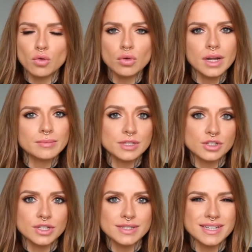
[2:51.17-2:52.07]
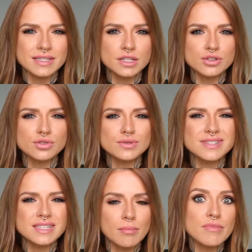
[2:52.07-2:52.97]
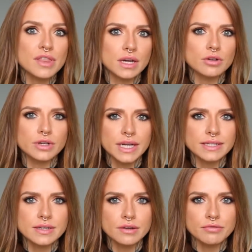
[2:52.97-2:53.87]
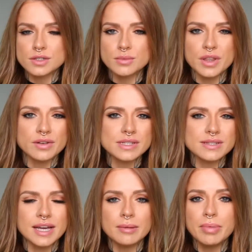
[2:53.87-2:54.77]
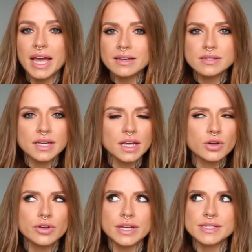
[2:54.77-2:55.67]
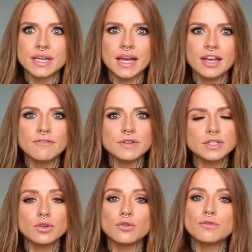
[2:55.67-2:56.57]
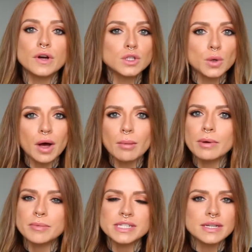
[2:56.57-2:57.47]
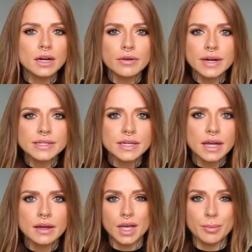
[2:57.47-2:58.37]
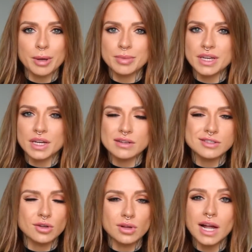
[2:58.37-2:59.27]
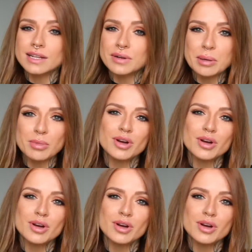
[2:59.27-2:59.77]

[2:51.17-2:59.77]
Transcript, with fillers: all I'm suggesting is that you do something creative. So whether it's like painting, creating a physical photo album and decorating it, it might be an adult coloring